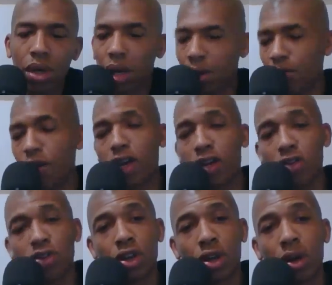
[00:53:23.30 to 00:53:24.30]
radio
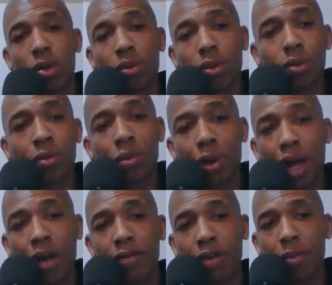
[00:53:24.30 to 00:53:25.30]
show. I'm
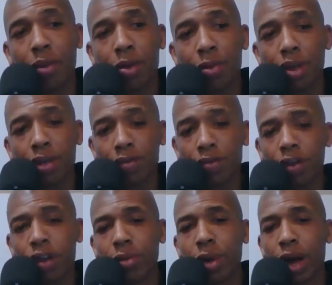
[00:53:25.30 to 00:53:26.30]
gonna get
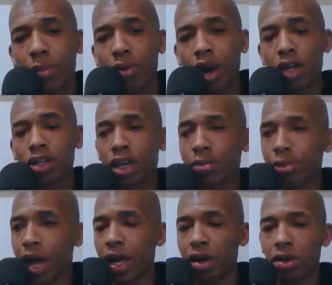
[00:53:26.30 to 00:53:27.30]
Free Your Mind Project
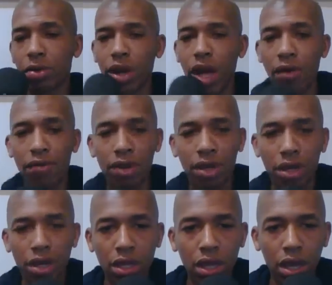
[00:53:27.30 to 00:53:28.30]
back or whatever,
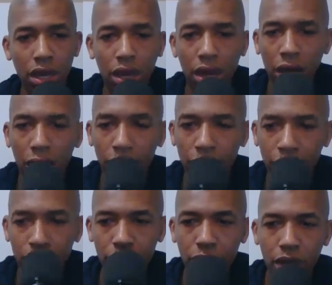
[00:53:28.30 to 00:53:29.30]
and
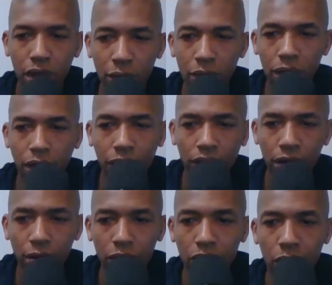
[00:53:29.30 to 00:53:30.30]
whatever.
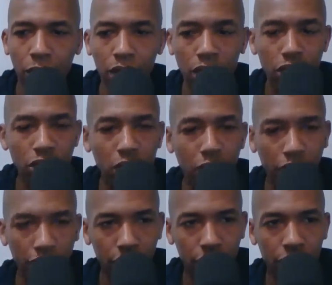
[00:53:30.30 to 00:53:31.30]
And what I want to do
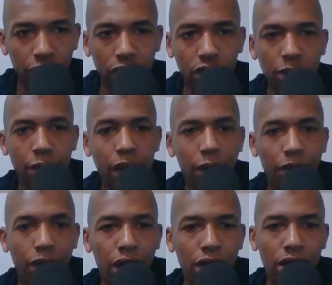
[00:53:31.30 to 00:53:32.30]
actually with the Free Your Mind
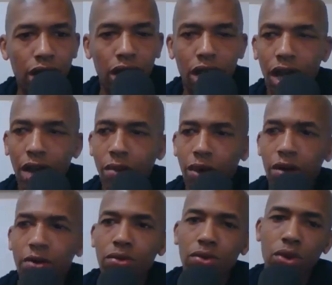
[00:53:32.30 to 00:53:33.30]
Project, we're
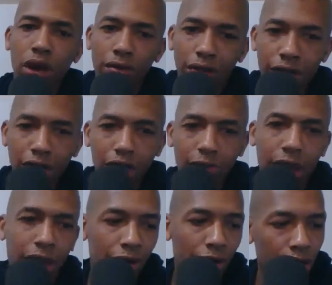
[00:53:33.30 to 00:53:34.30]
gonna have Talia
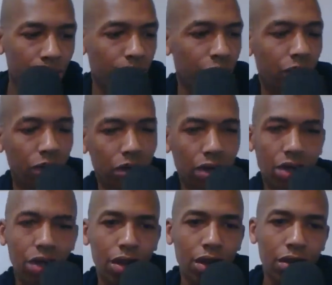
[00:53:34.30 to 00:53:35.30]
back on, and we're gonna
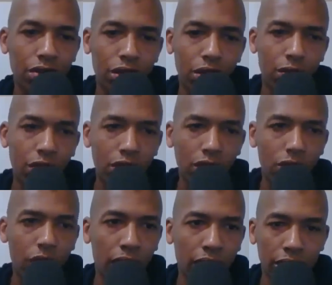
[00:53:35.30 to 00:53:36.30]
see if we could do
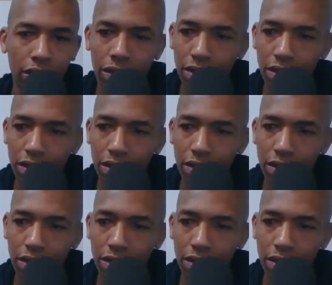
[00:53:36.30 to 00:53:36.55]
like